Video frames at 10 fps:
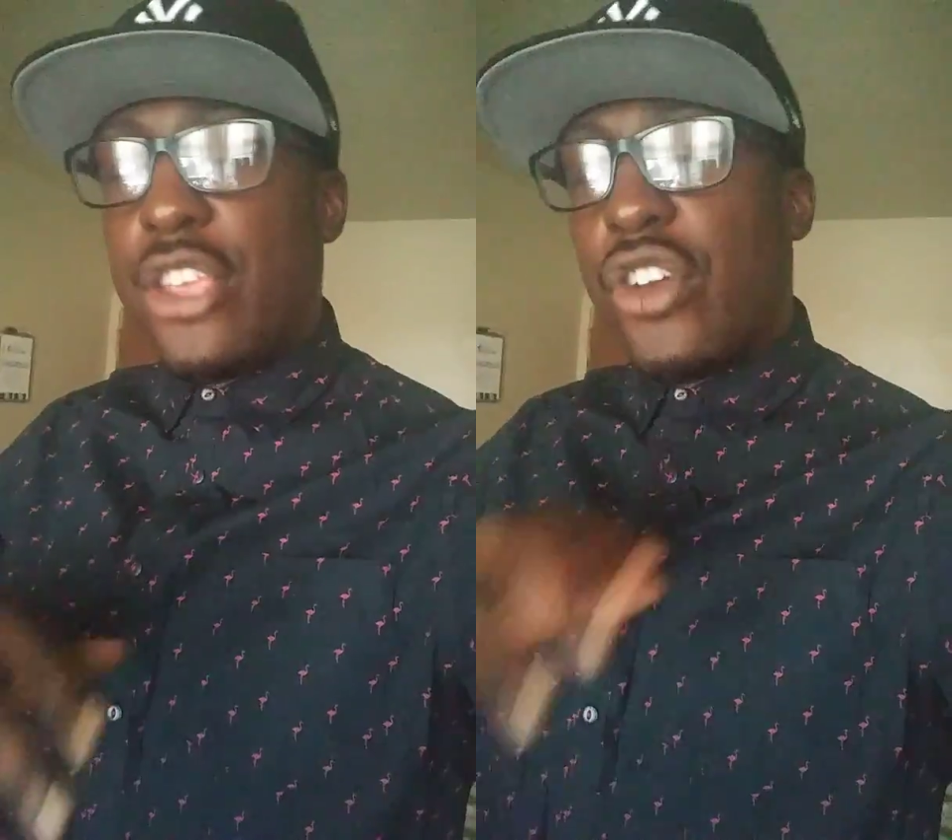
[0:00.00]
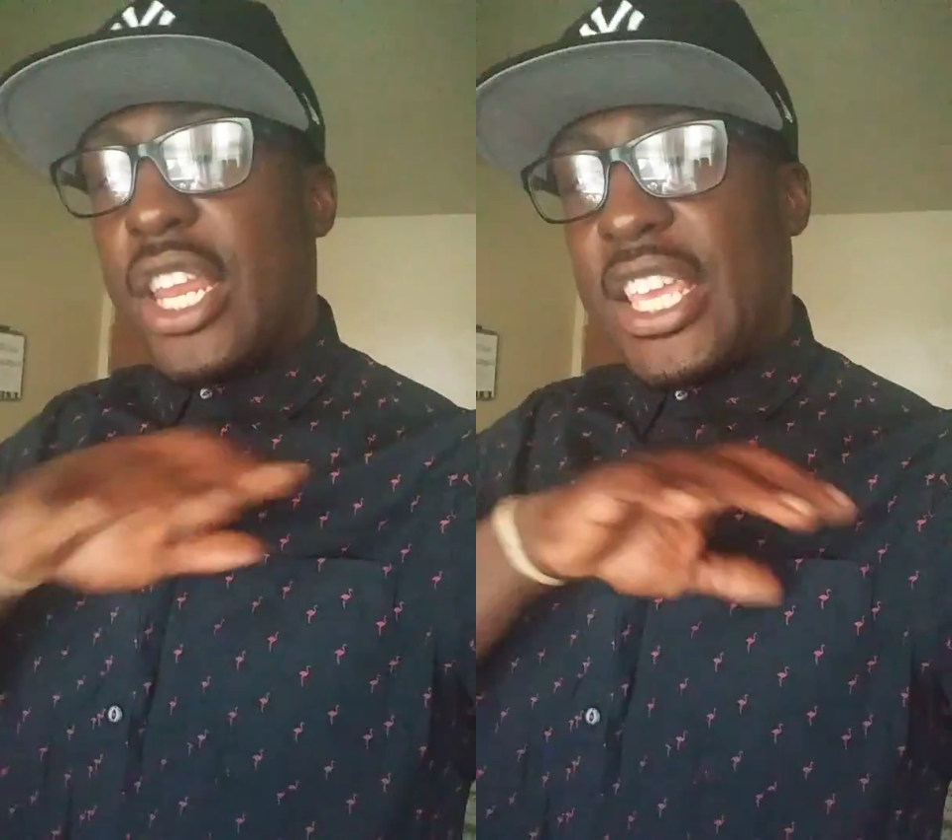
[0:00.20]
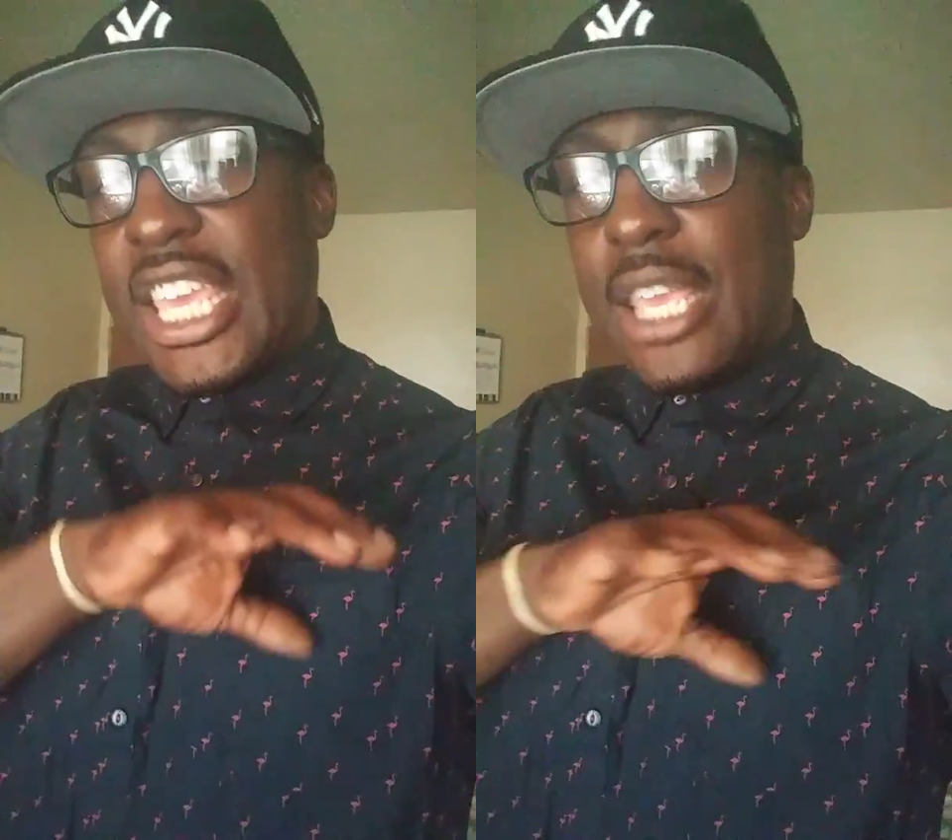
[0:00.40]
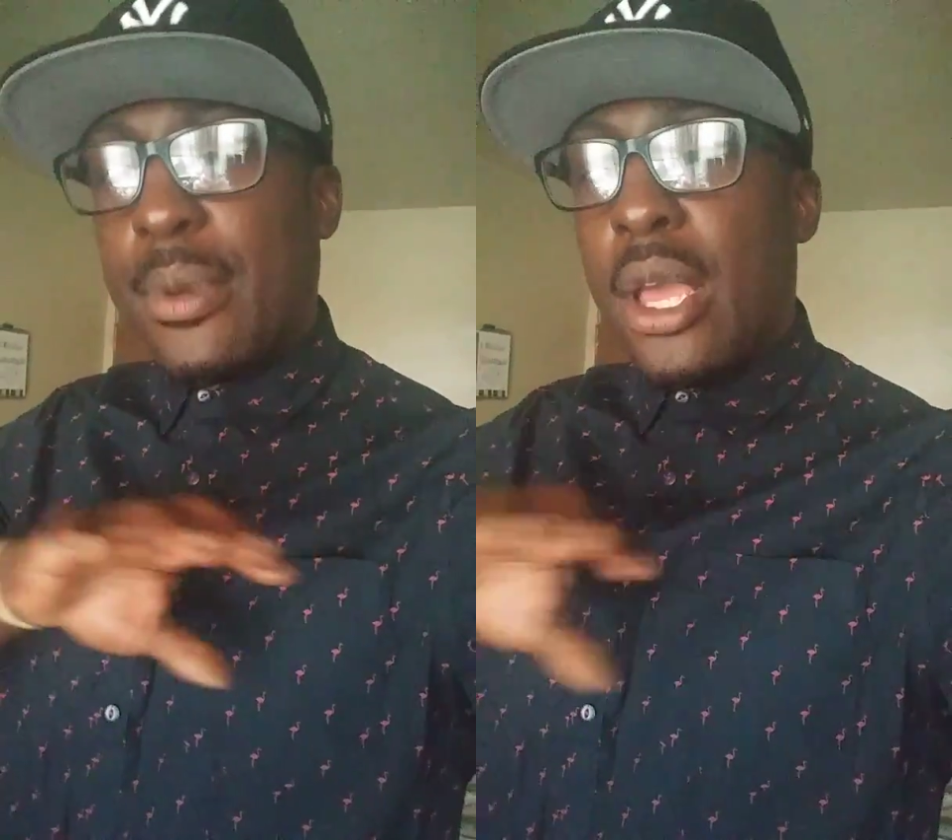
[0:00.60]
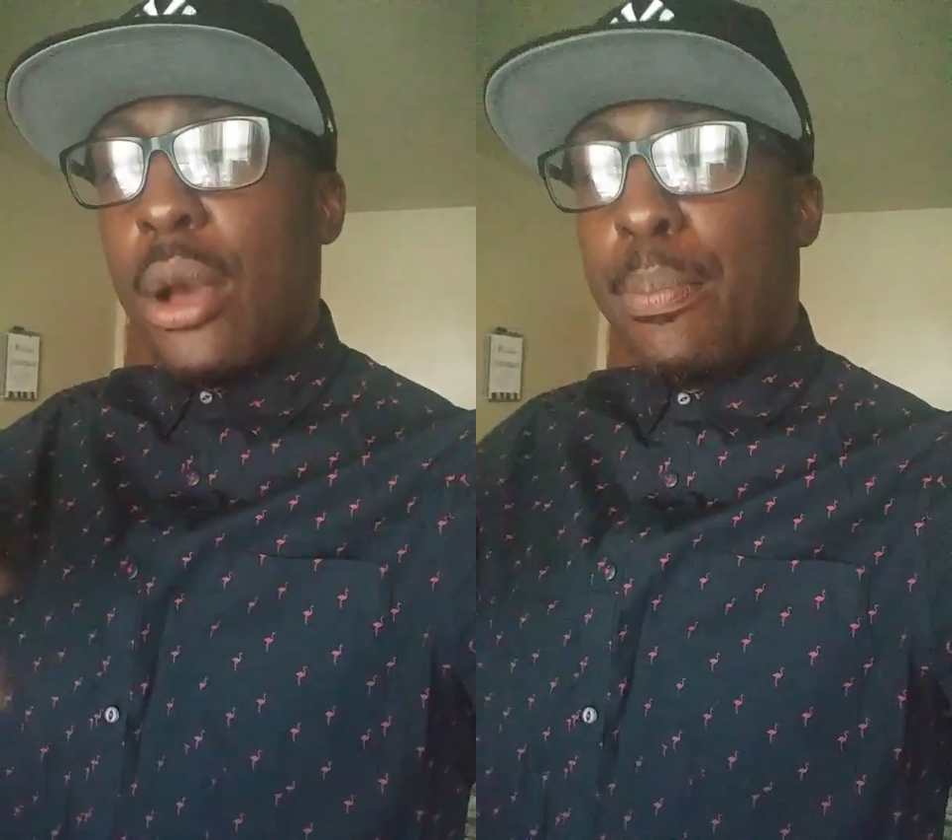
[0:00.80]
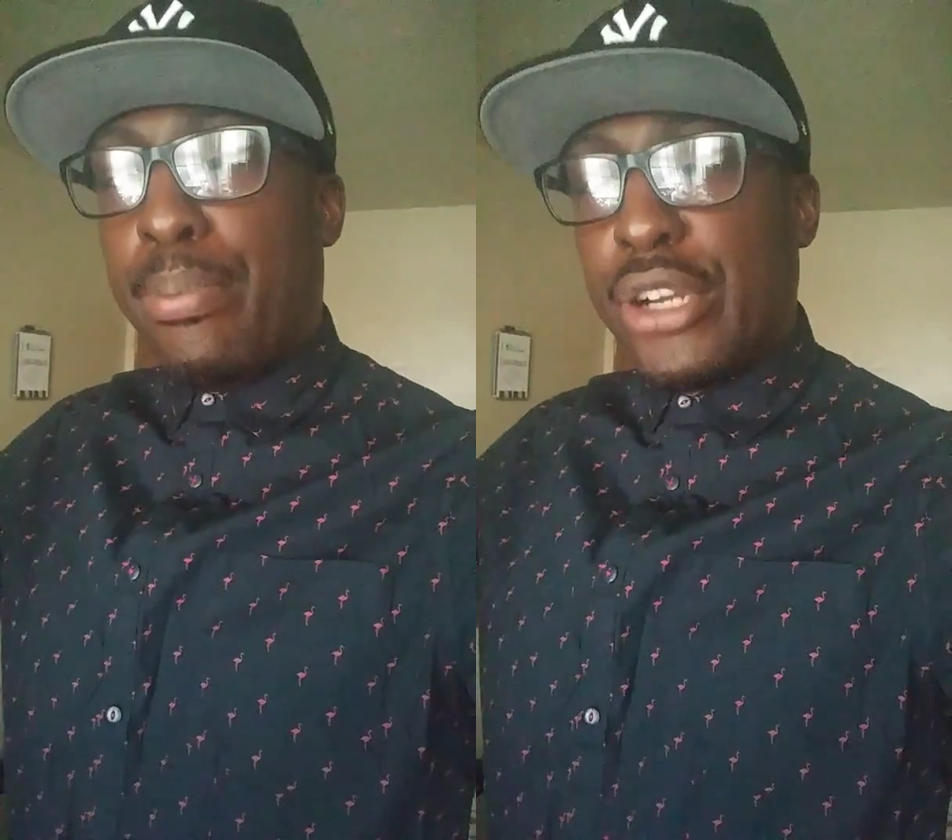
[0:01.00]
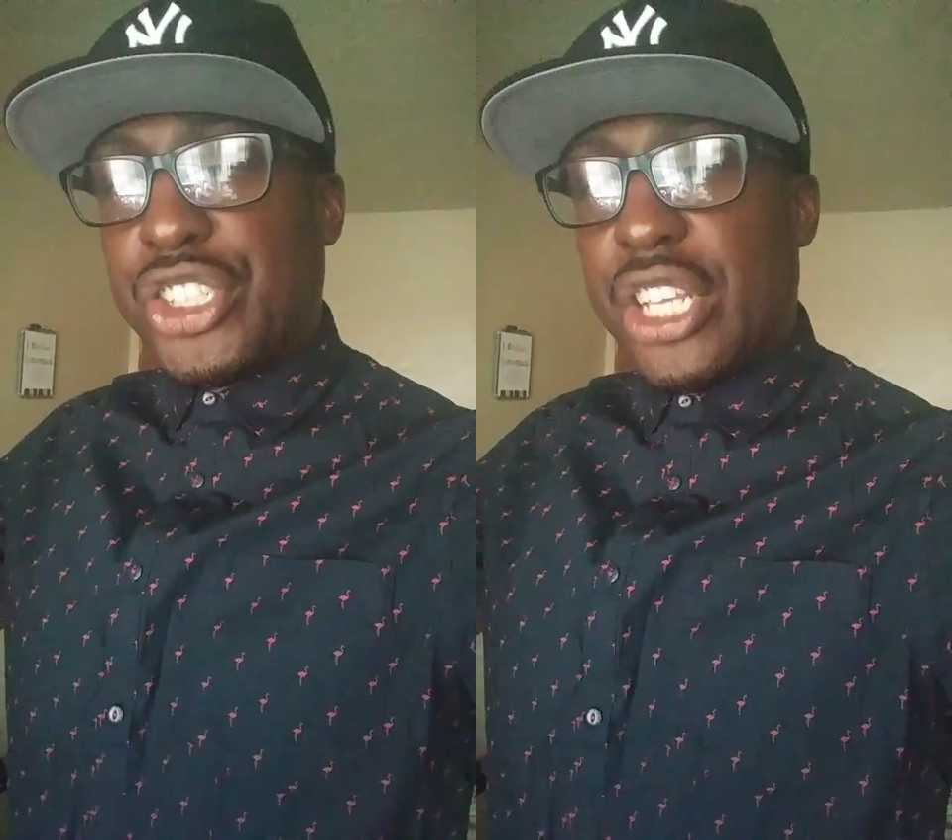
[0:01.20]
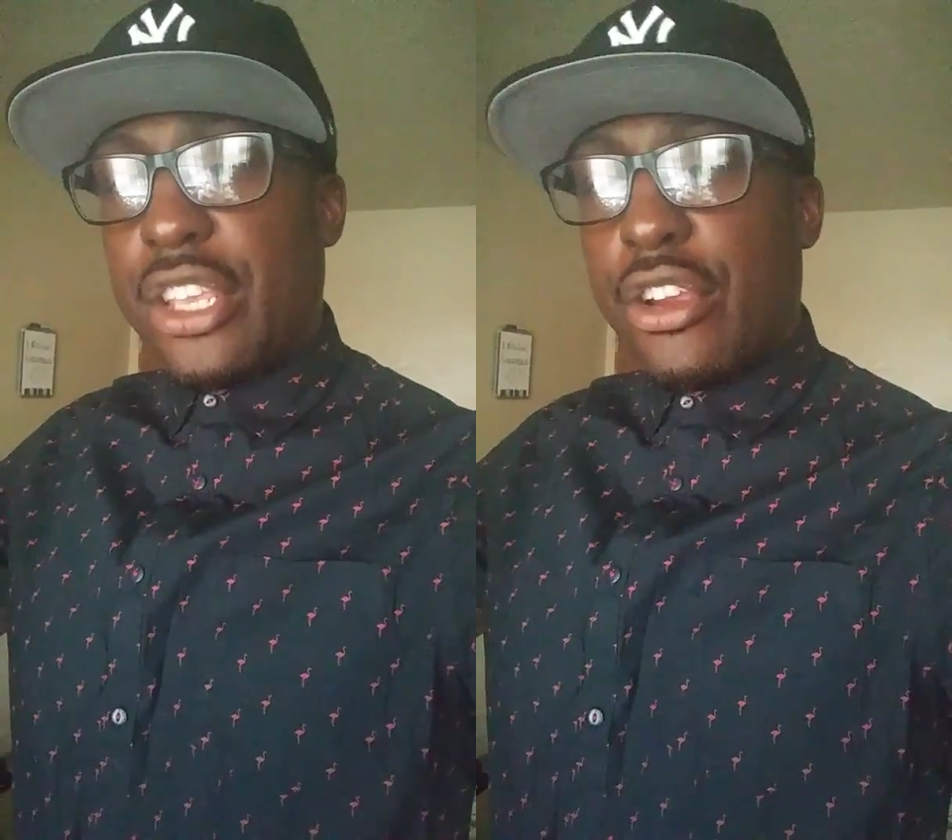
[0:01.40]
You're going to keep
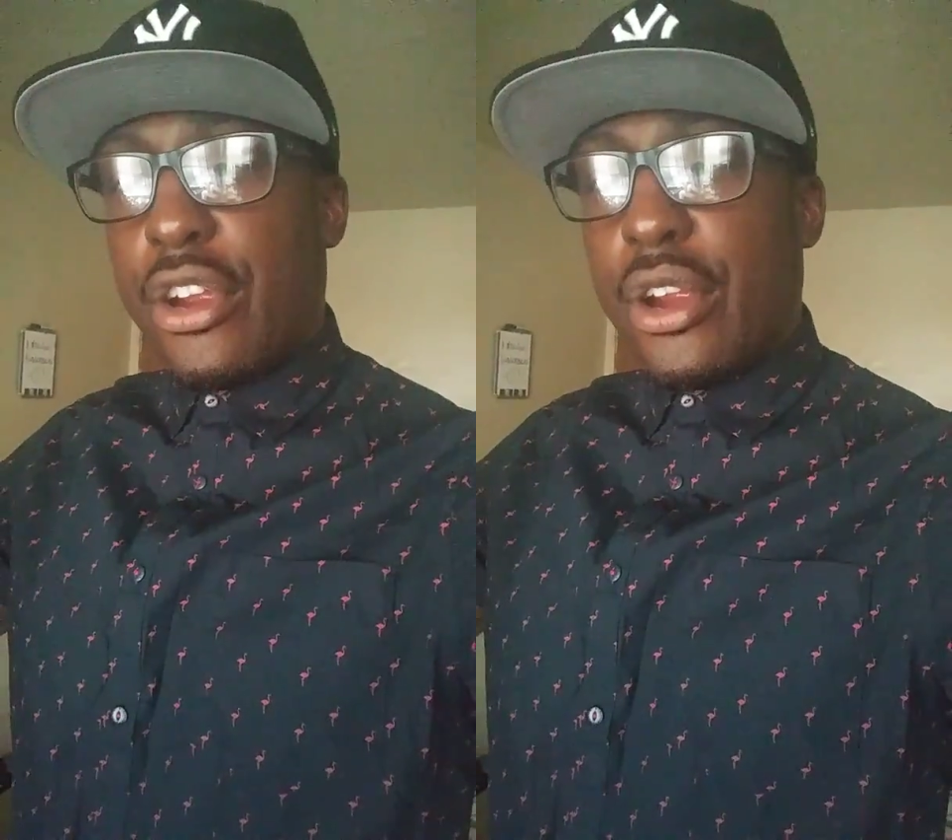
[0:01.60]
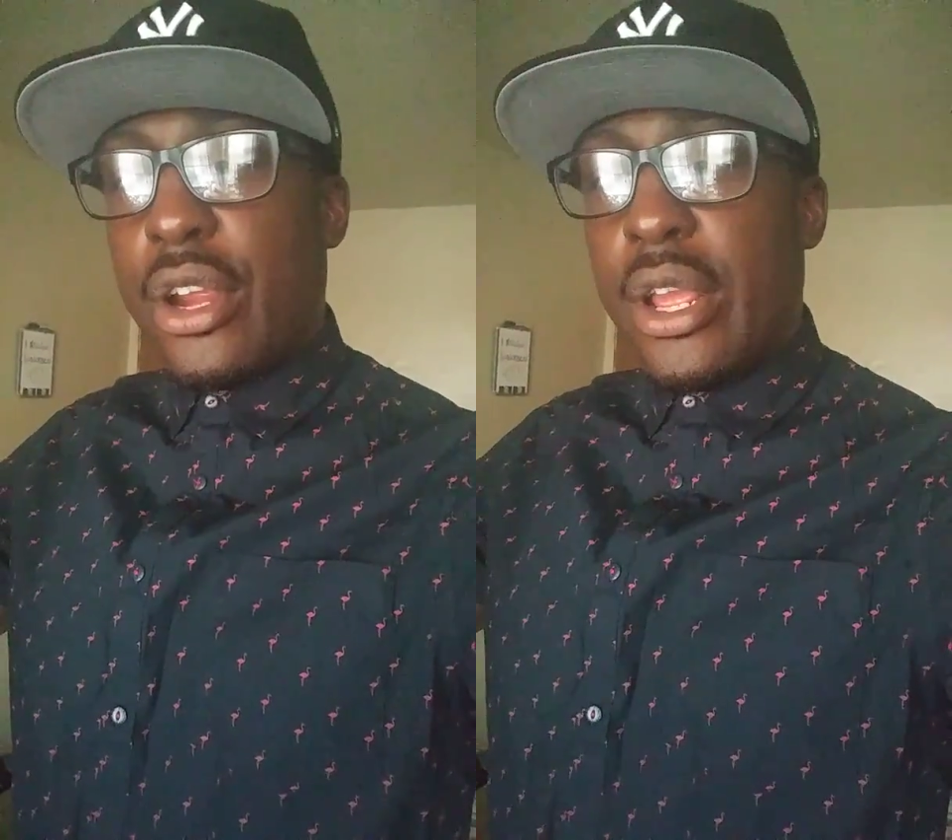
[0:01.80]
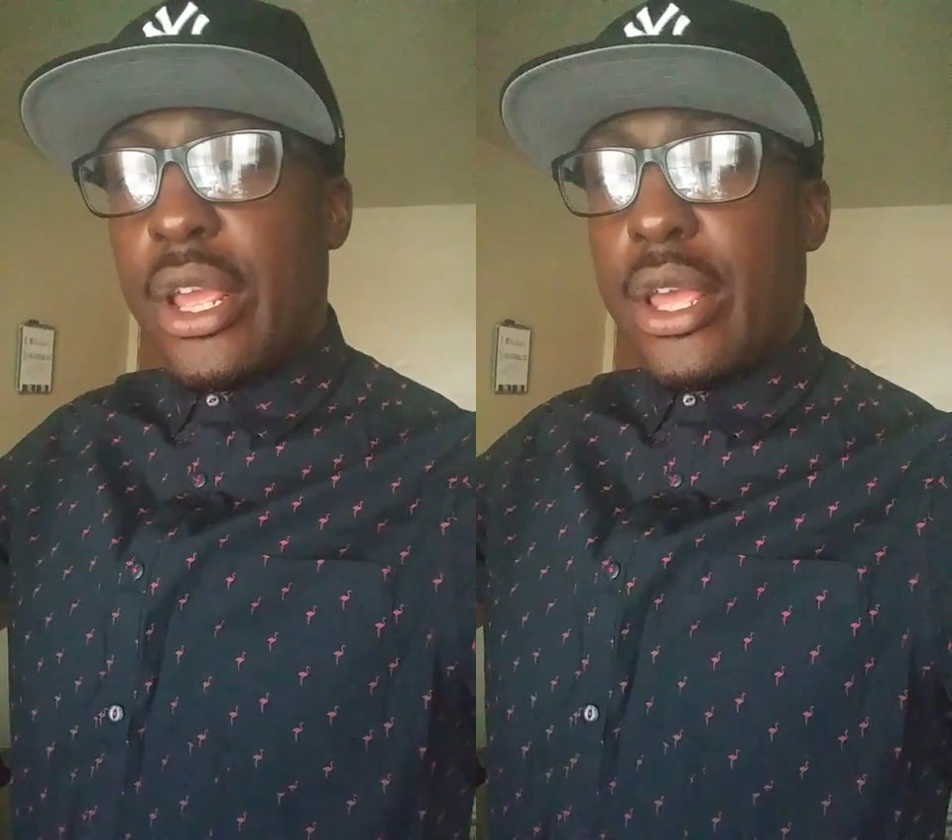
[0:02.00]
pushing your